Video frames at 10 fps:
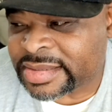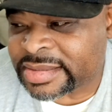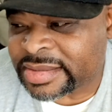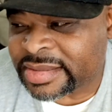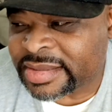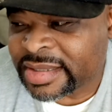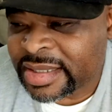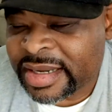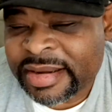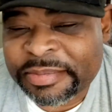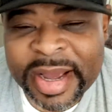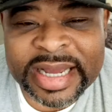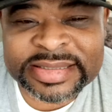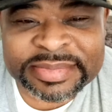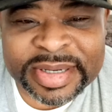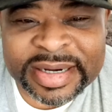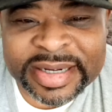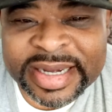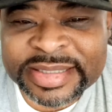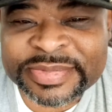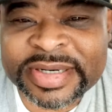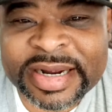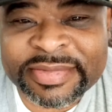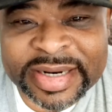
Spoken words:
or basketball games, whatever.